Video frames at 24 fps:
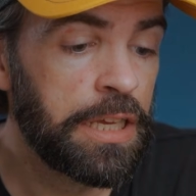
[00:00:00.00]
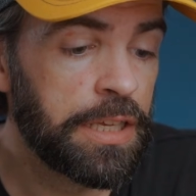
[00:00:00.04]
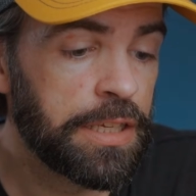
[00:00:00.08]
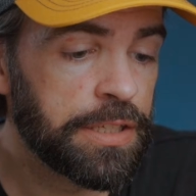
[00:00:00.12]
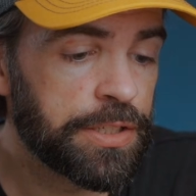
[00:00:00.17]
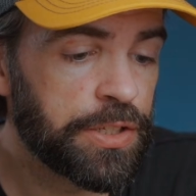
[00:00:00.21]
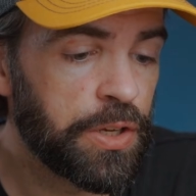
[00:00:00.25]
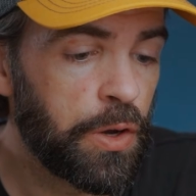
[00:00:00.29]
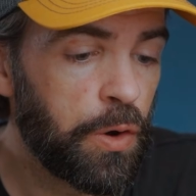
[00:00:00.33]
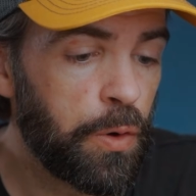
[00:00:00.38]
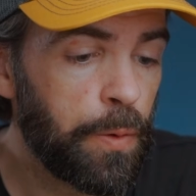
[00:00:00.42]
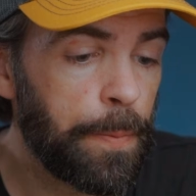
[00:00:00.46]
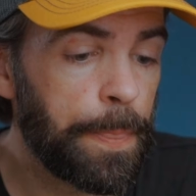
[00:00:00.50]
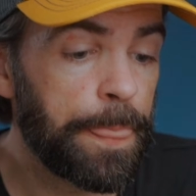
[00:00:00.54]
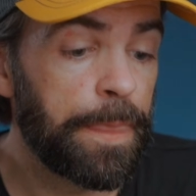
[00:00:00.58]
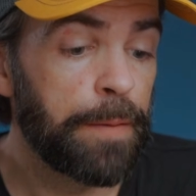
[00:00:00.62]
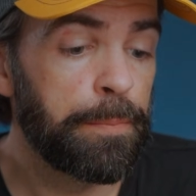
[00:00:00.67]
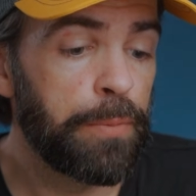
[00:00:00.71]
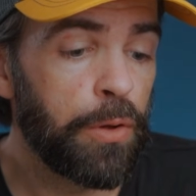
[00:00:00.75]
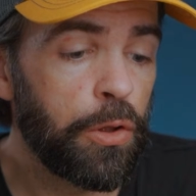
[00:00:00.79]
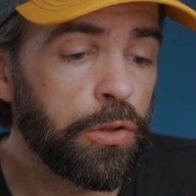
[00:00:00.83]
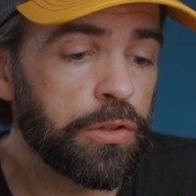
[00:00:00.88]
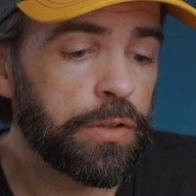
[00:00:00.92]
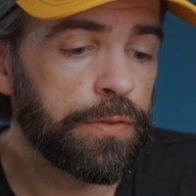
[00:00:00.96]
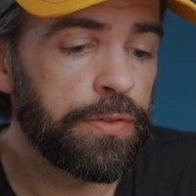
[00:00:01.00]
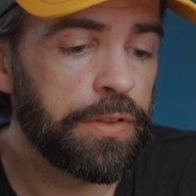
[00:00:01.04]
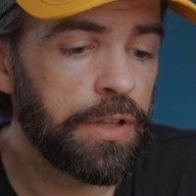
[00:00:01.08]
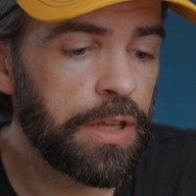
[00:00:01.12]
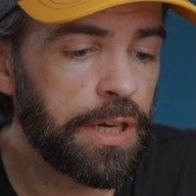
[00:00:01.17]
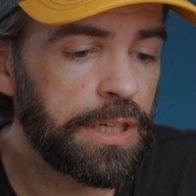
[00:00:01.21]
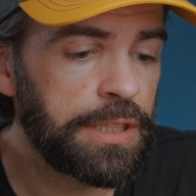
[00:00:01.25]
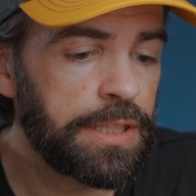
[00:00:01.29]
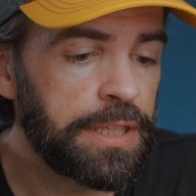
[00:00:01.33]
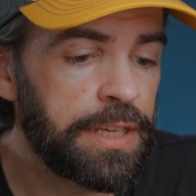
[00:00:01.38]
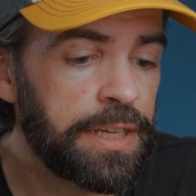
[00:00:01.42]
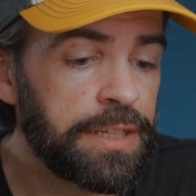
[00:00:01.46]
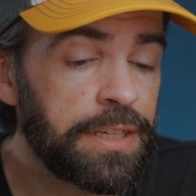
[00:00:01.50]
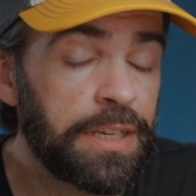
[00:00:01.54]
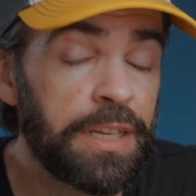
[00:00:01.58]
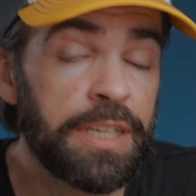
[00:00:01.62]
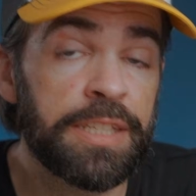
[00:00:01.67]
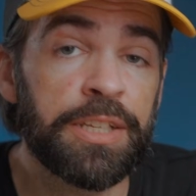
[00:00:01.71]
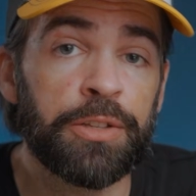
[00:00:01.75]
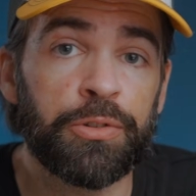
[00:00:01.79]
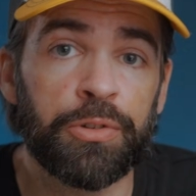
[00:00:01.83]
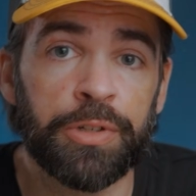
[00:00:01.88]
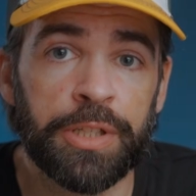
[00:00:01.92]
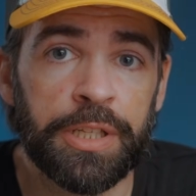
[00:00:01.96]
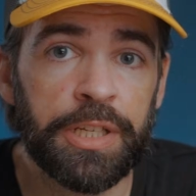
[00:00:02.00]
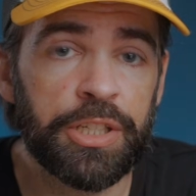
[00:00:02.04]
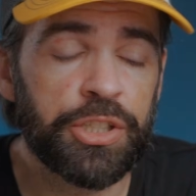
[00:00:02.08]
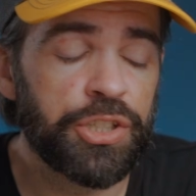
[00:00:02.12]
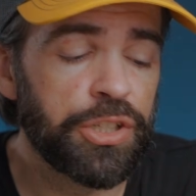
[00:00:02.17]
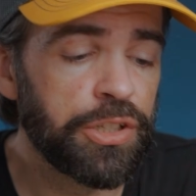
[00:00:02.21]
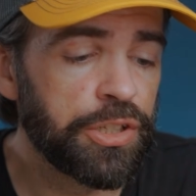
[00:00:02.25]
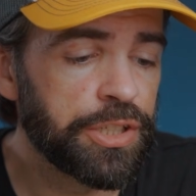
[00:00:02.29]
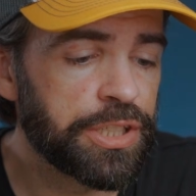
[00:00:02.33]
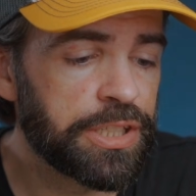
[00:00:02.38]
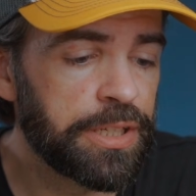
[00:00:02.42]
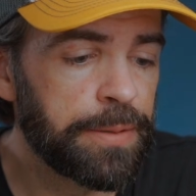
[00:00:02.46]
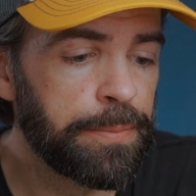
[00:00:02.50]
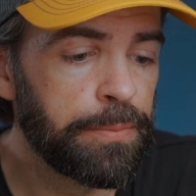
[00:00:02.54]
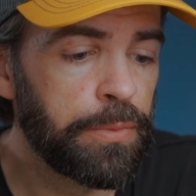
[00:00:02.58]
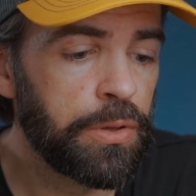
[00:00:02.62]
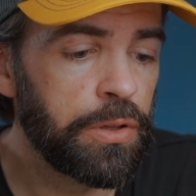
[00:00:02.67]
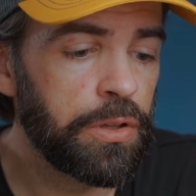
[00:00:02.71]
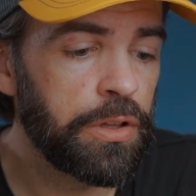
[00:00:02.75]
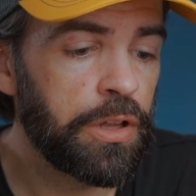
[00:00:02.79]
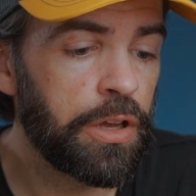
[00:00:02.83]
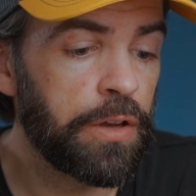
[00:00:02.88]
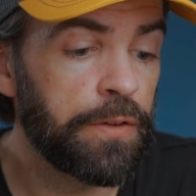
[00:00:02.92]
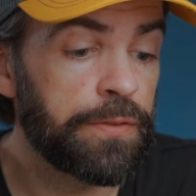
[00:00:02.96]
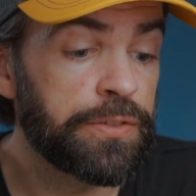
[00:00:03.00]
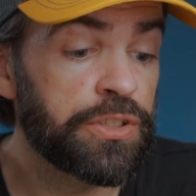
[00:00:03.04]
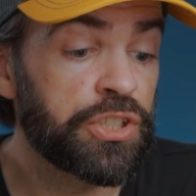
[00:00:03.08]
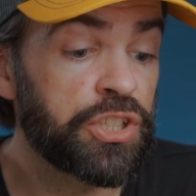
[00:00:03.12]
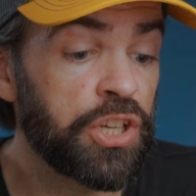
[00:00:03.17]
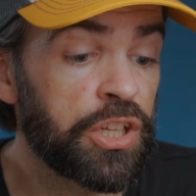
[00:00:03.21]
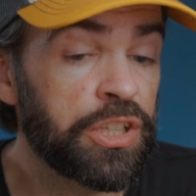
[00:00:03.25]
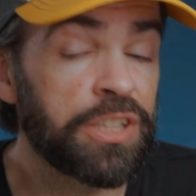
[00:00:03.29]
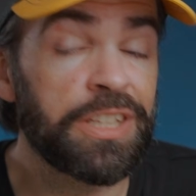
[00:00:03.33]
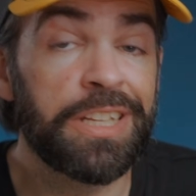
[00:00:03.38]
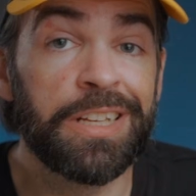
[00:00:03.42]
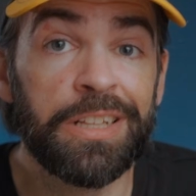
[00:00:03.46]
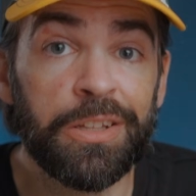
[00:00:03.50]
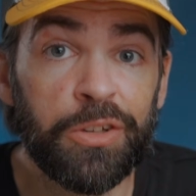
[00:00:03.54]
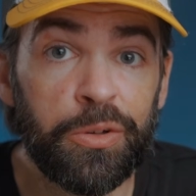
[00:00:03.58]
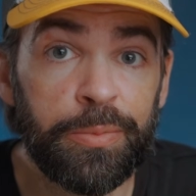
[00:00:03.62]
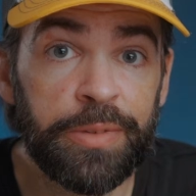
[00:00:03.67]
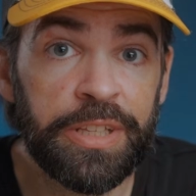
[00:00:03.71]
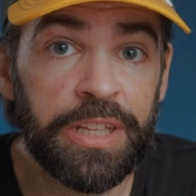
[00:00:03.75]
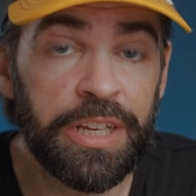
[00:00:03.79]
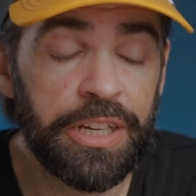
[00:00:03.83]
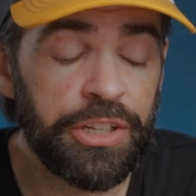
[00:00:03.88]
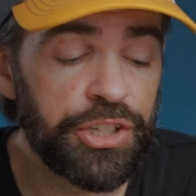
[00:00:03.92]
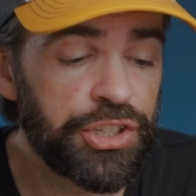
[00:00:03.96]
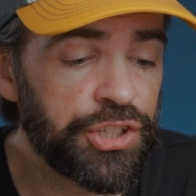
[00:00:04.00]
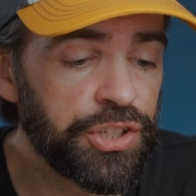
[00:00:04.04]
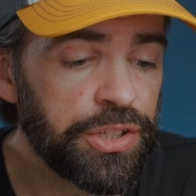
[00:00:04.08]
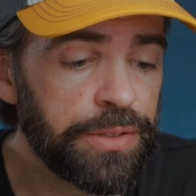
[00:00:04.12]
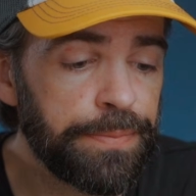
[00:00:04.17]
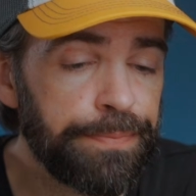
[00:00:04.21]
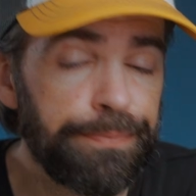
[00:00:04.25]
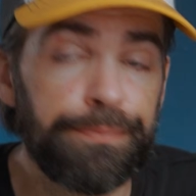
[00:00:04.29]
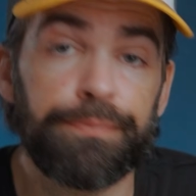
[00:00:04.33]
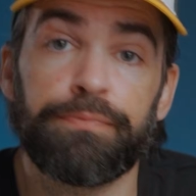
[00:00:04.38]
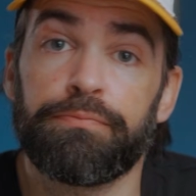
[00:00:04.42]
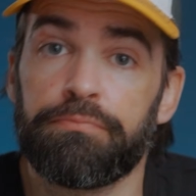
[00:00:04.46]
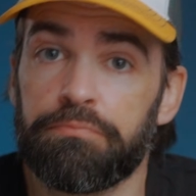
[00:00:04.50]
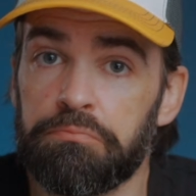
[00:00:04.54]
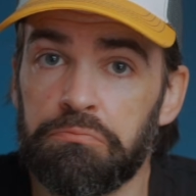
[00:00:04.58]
So the bolt of lightning is a traditional symbol of sudden illumination.